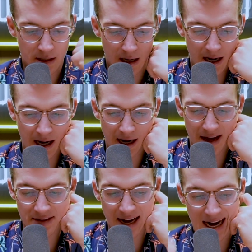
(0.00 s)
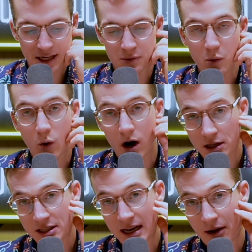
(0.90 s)
And then as we
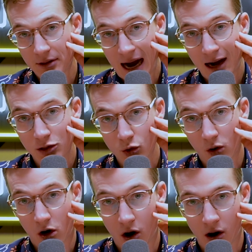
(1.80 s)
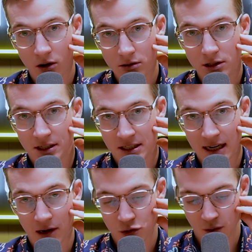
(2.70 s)
walked down the outdoor halls, it's
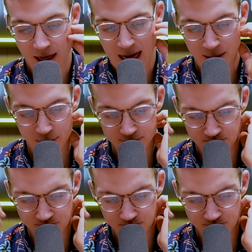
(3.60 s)
an outdoor camp.